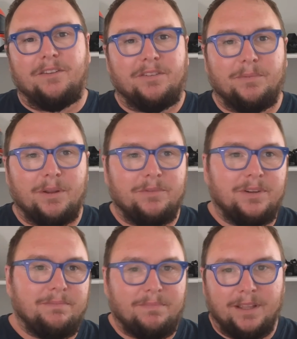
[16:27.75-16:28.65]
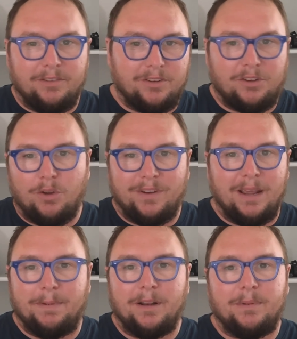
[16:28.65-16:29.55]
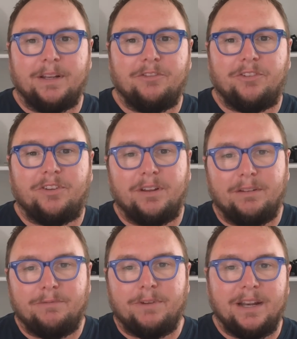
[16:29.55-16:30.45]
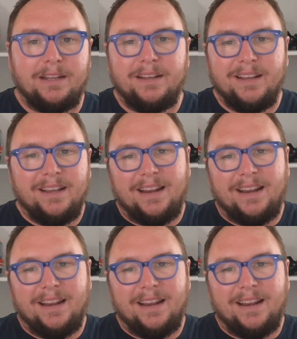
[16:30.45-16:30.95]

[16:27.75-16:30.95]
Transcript: You know, sometimes things just overlap a little bit funny.